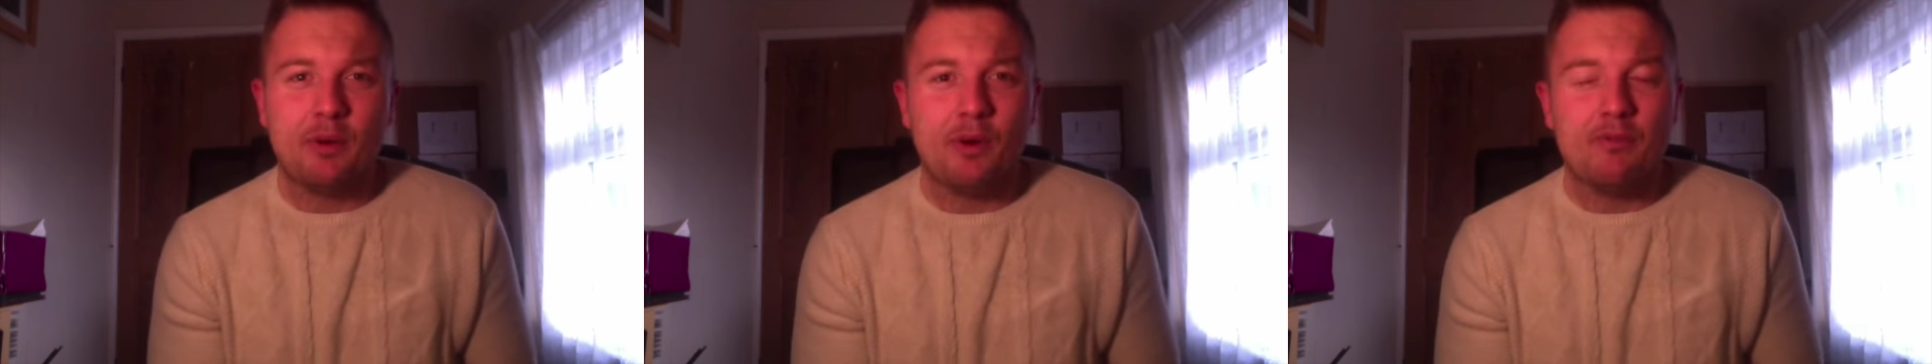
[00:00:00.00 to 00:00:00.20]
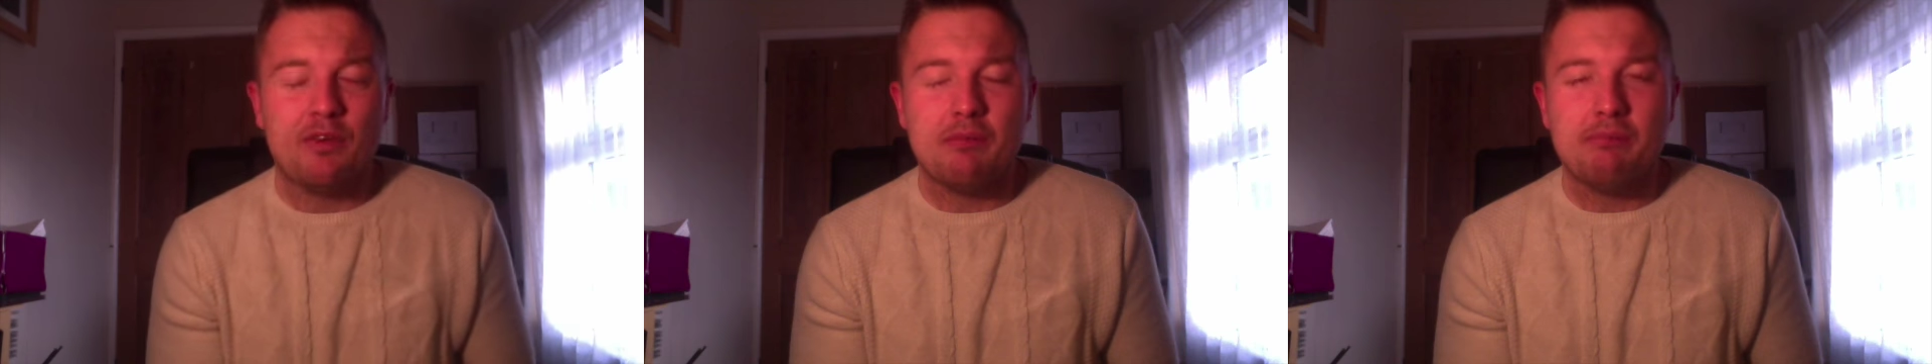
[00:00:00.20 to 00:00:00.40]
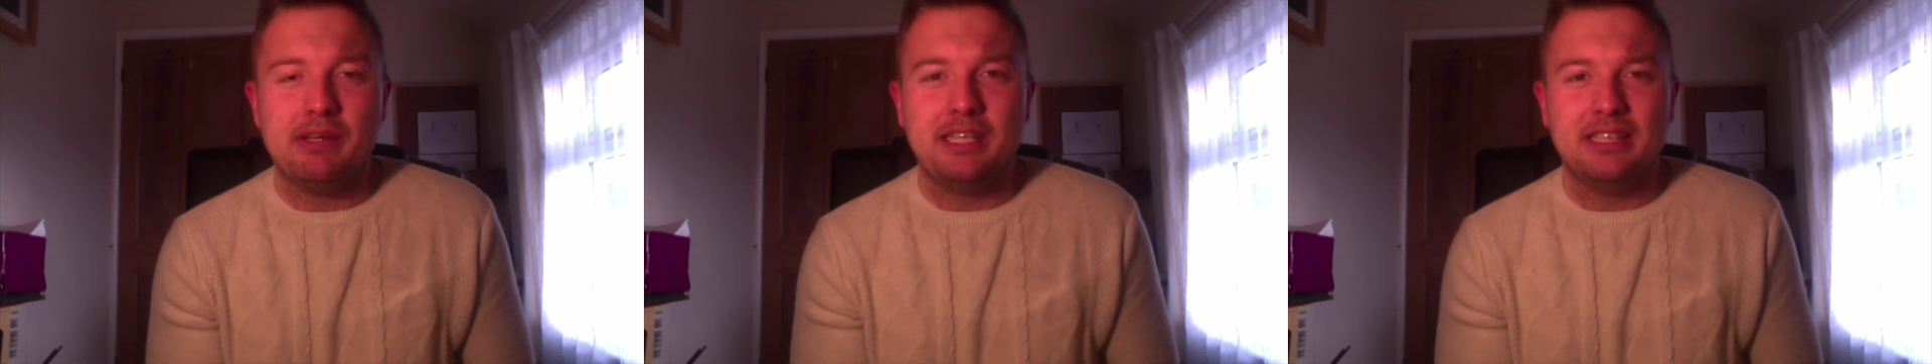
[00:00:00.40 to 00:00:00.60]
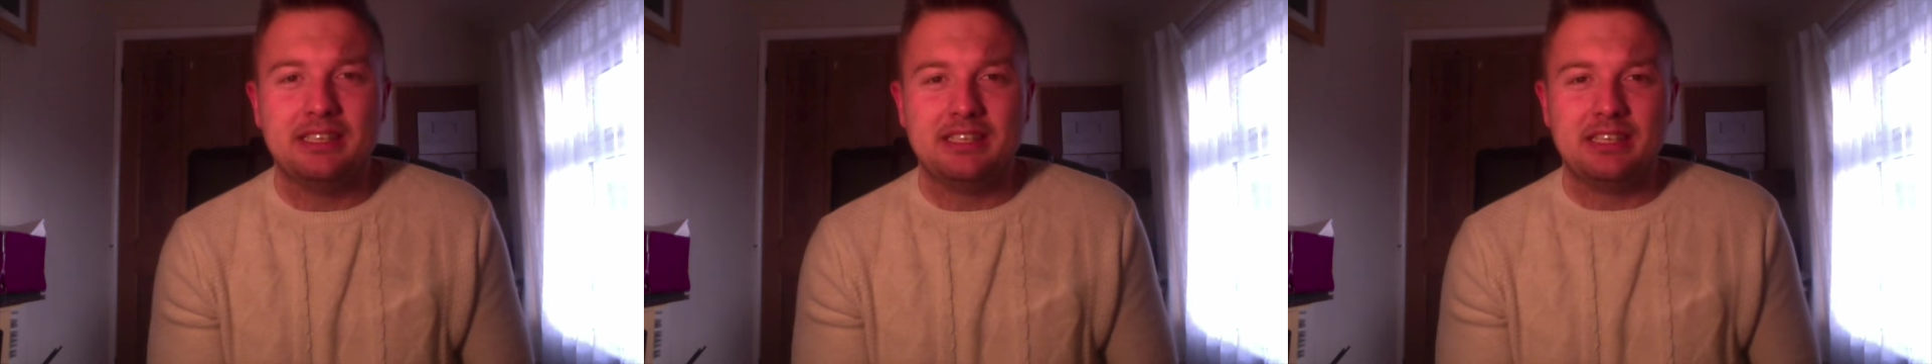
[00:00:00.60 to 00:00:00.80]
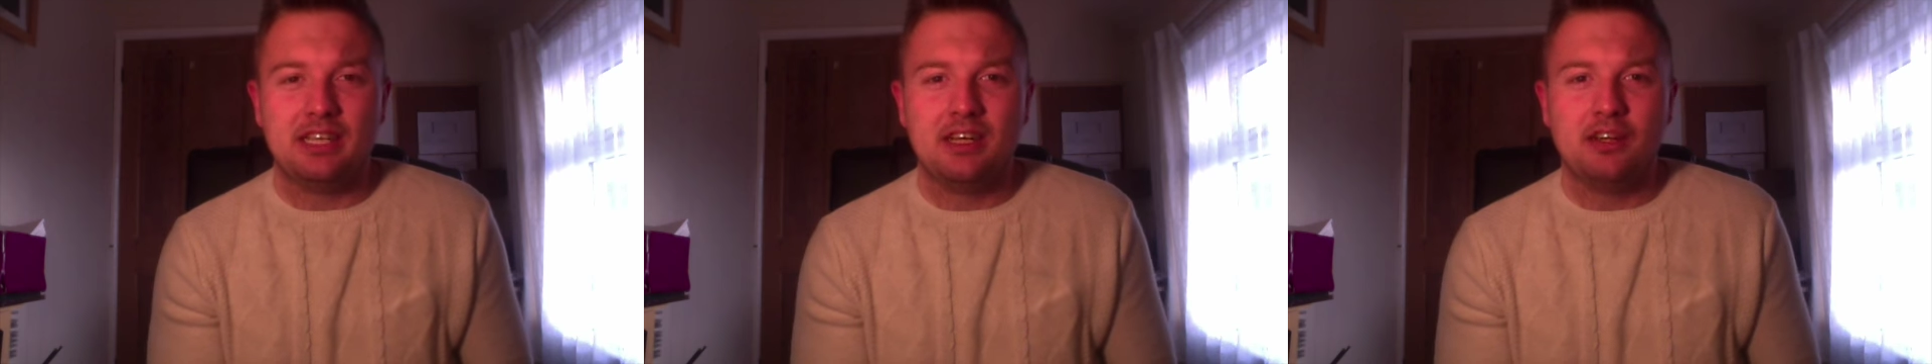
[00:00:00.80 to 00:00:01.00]
of a mini
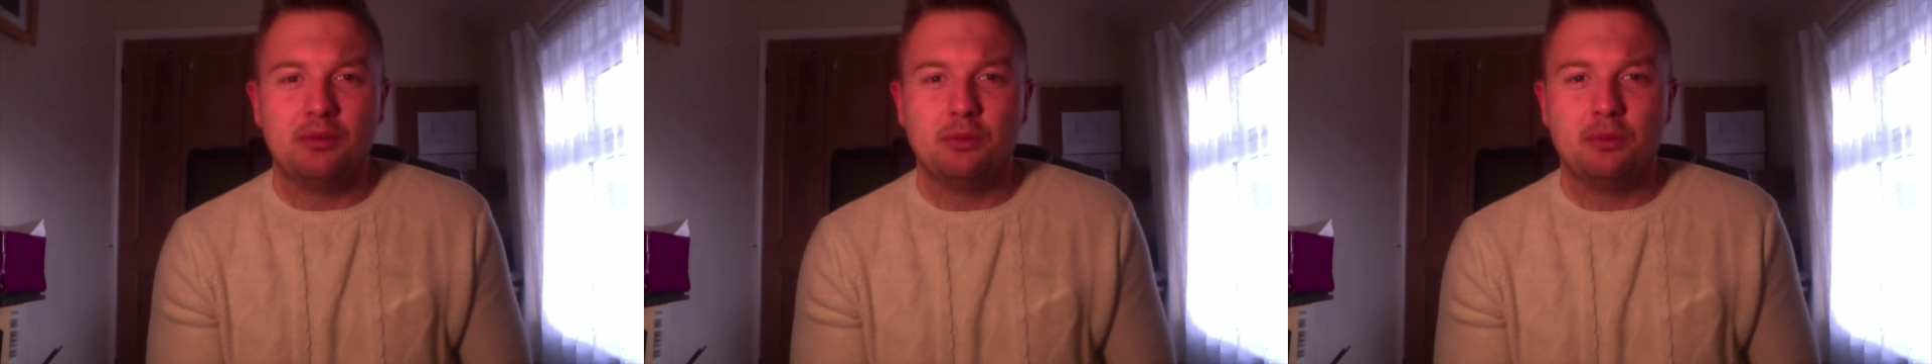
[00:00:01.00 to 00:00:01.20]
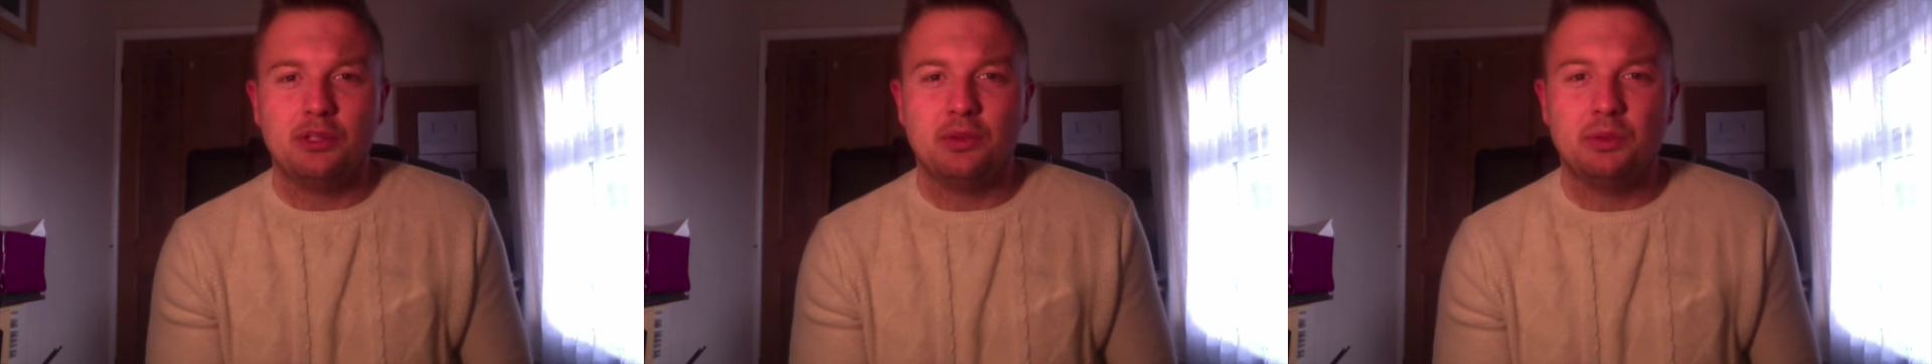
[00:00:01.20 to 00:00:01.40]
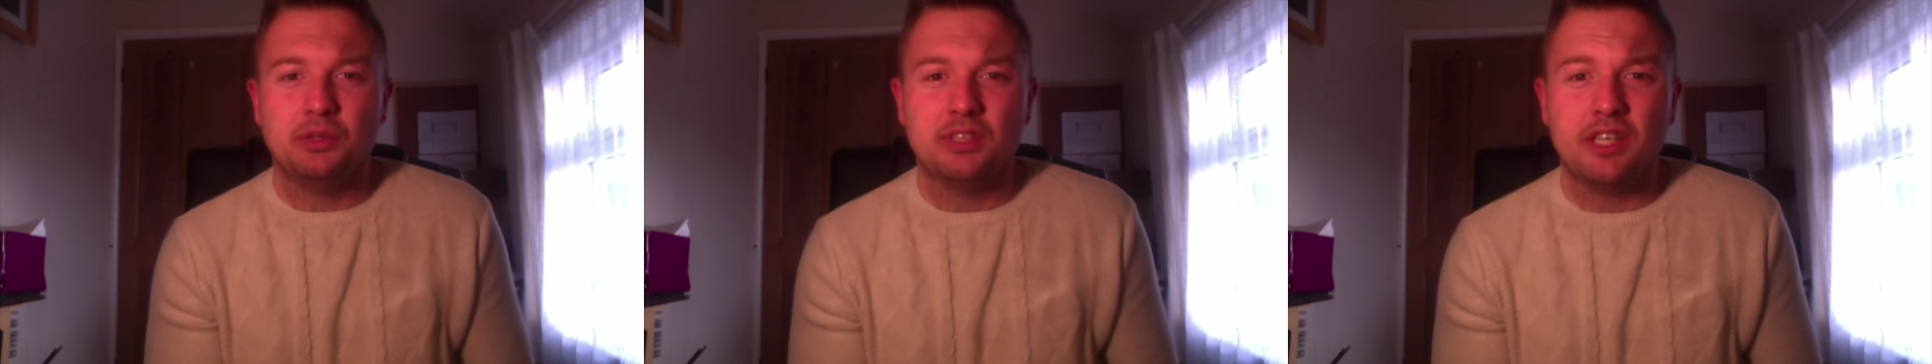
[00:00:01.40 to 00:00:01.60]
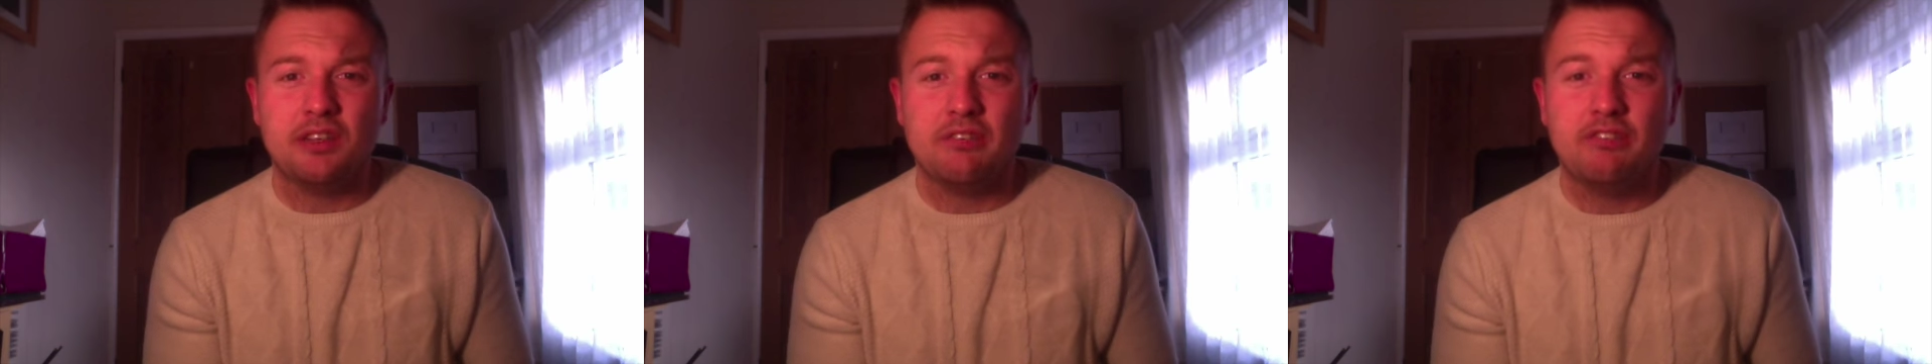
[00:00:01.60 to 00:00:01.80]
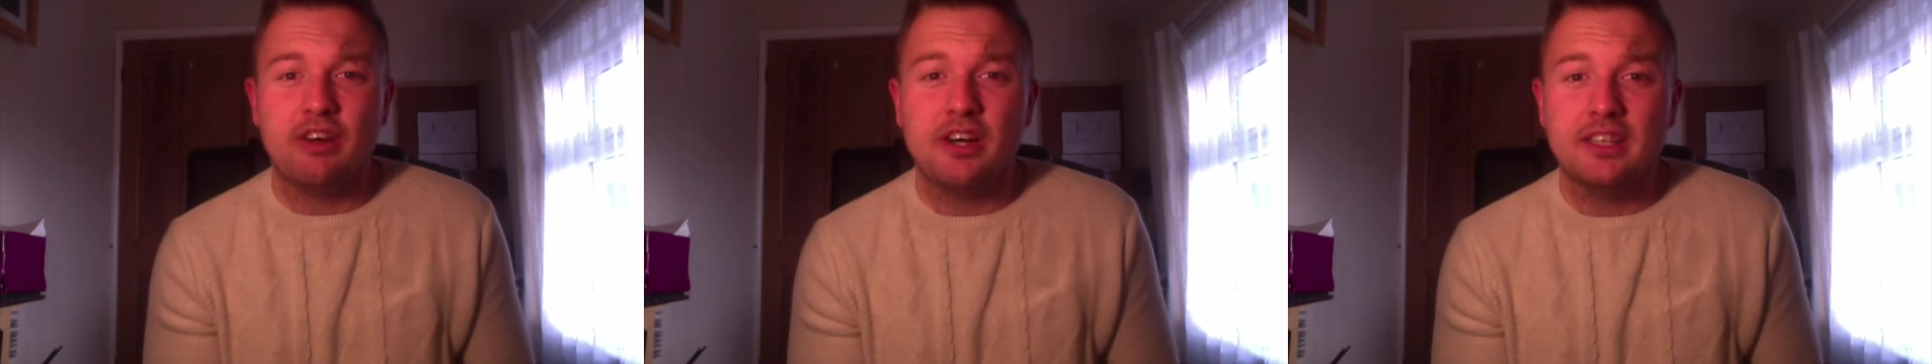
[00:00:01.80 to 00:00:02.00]
skirt, which was
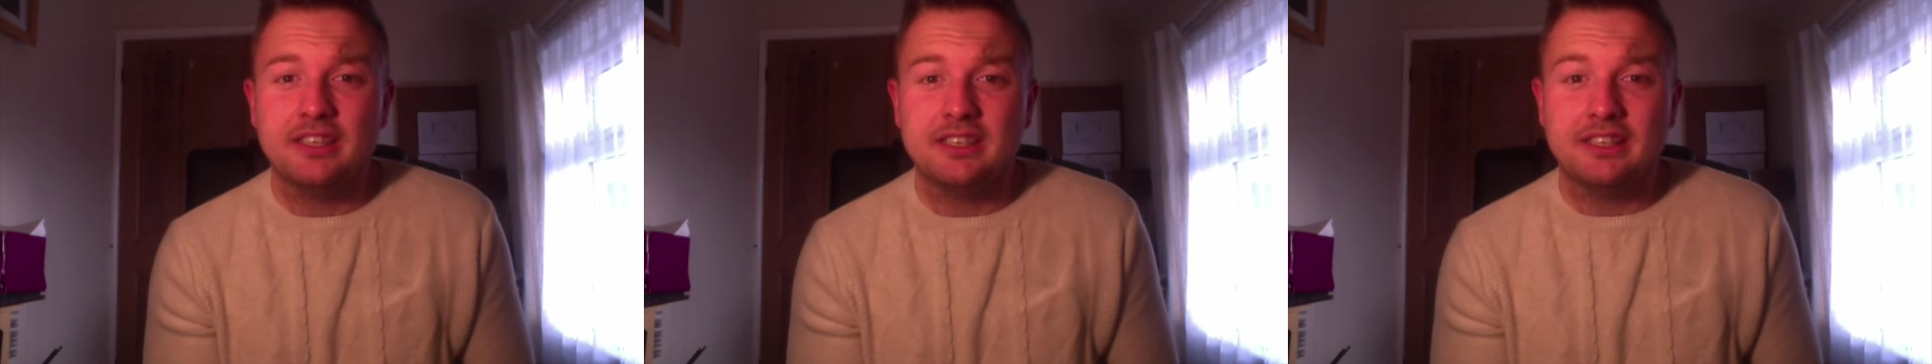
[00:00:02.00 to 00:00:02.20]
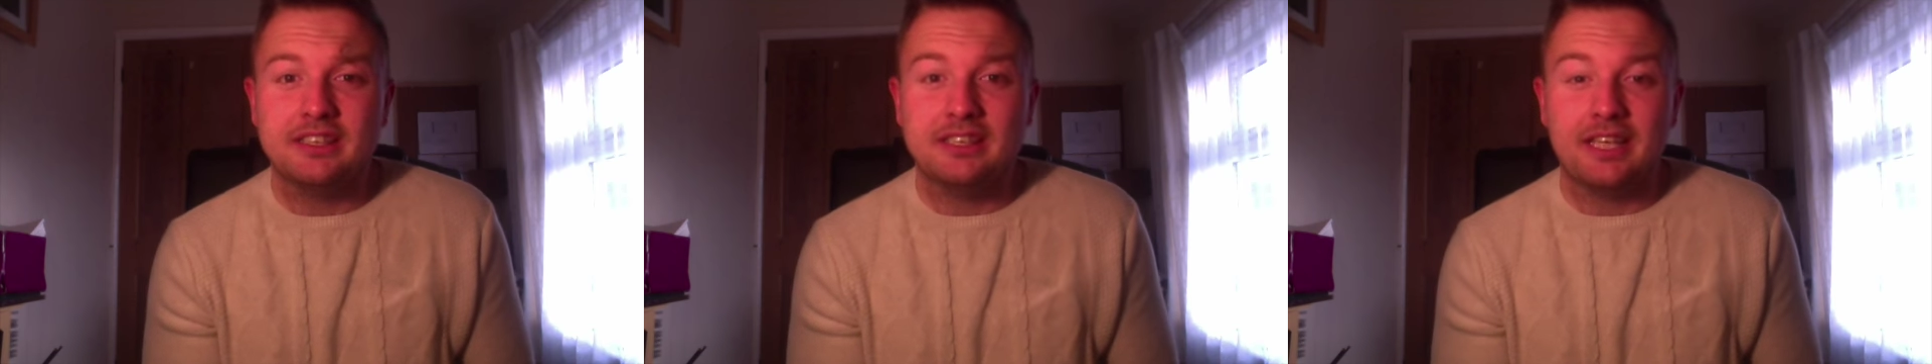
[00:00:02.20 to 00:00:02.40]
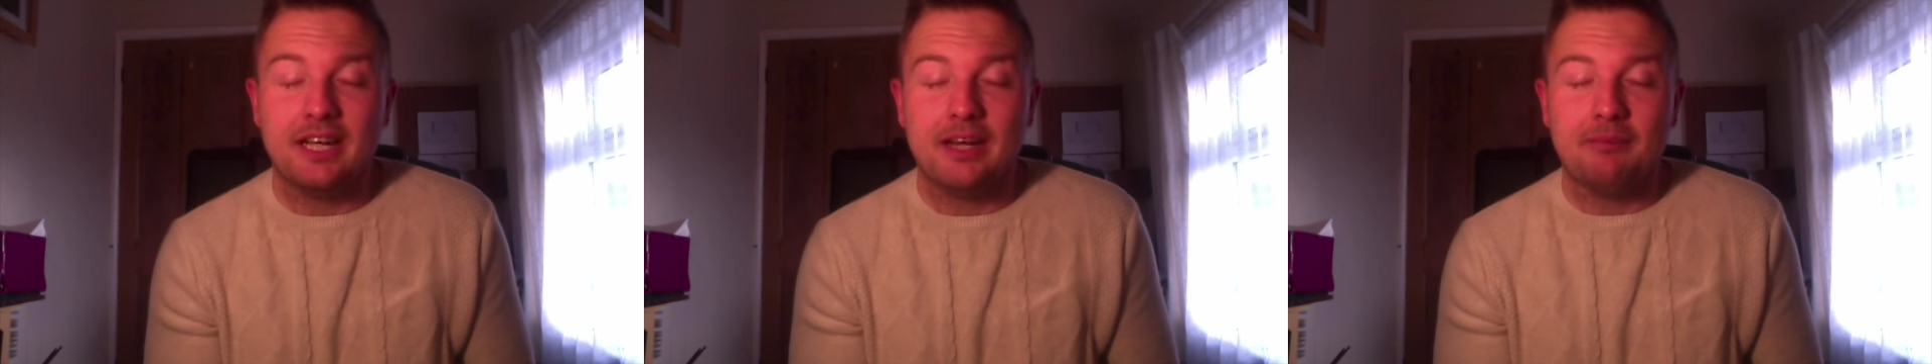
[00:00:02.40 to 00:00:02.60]
advised